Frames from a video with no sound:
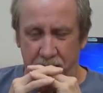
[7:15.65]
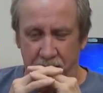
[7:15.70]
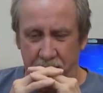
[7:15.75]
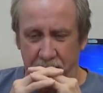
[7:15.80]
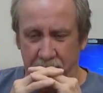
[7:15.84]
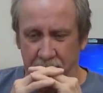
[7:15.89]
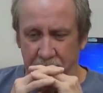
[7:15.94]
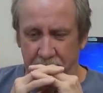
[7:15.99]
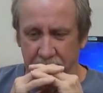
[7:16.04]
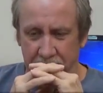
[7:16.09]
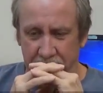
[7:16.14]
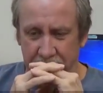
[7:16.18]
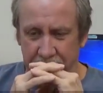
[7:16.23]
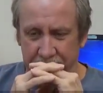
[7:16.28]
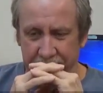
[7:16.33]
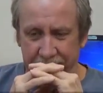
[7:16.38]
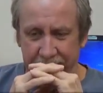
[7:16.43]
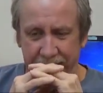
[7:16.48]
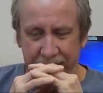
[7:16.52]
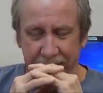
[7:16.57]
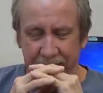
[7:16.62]
Uh,
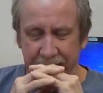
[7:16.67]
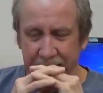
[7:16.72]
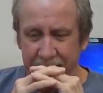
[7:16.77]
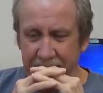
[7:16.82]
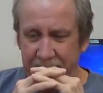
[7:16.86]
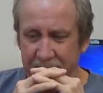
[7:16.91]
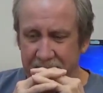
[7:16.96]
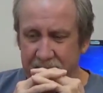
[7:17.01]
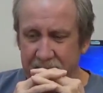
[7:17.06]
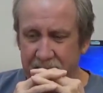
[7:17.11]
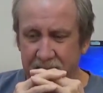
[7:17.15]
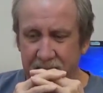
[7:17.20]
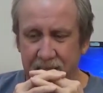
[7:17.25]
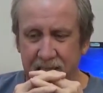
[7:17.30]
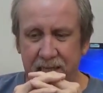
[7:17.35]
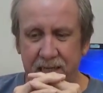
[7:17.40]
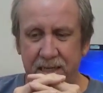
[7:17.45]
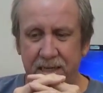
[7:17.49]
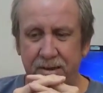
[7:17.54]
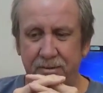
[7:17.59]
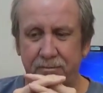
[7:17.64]
and that's